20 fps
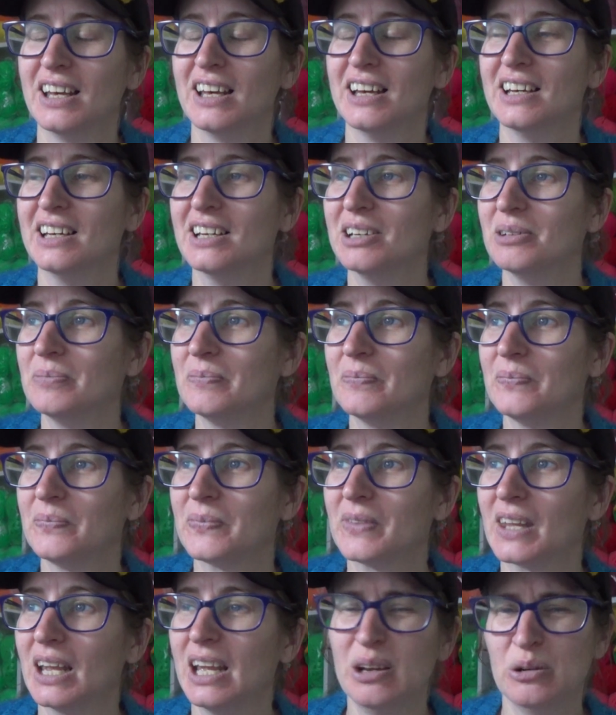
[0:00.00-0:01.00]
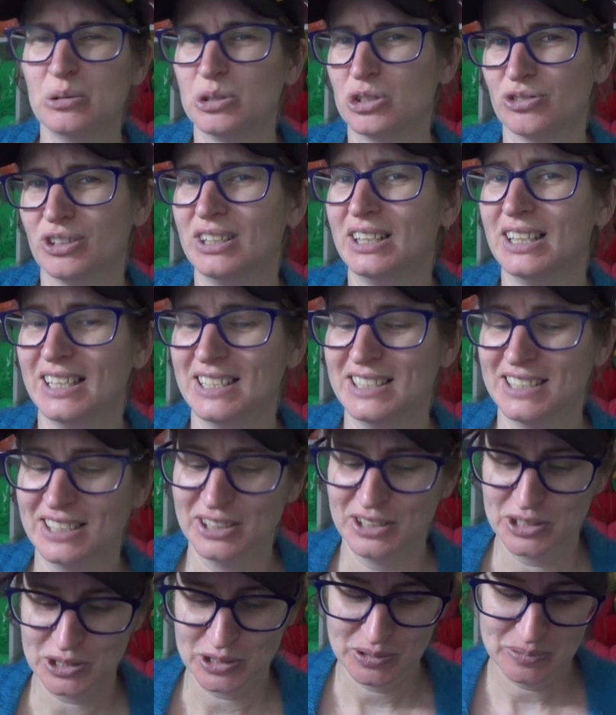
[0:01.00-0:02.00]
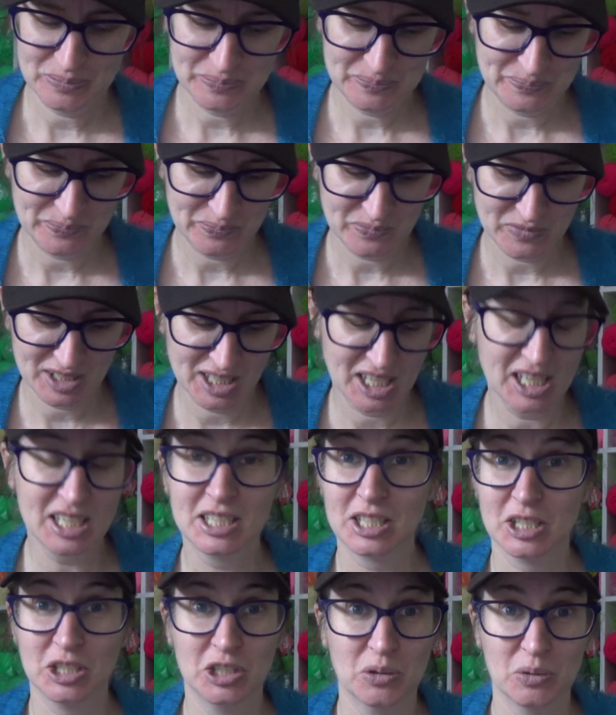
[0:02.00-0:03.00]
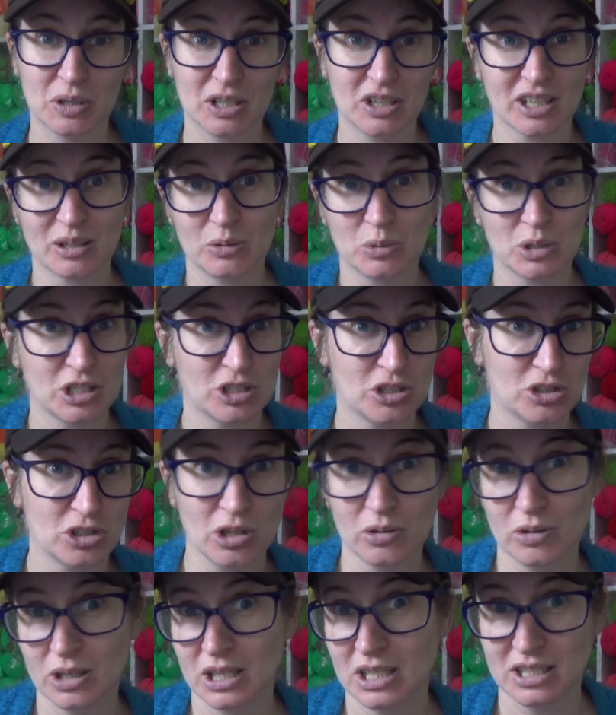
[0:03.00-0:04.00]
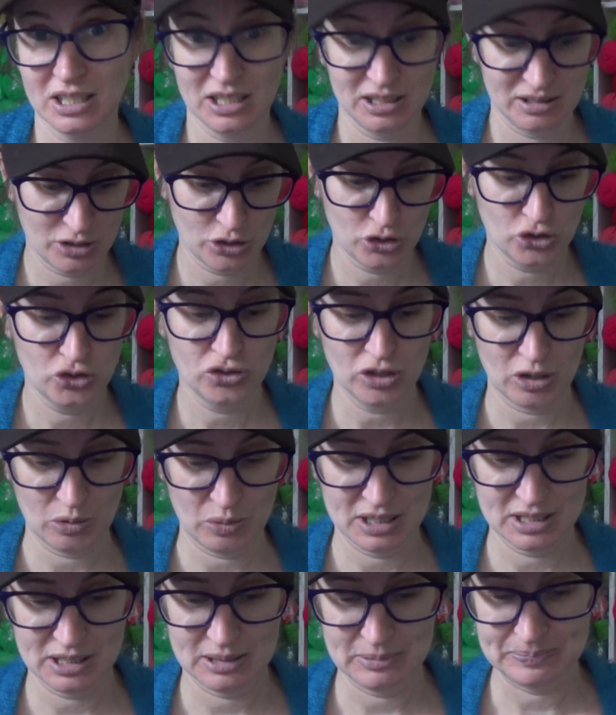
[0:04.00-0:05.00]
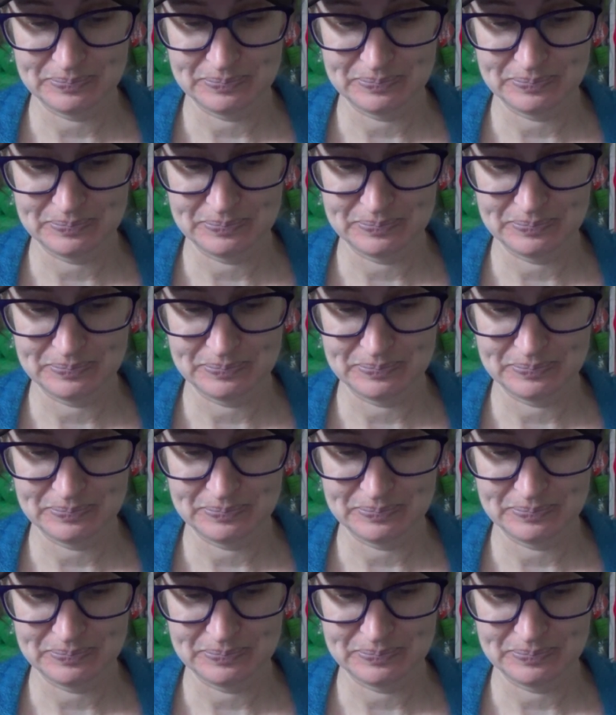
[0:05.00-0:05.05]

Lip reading: It was really easy to do. Kids could do it, like it was so easy, so easy.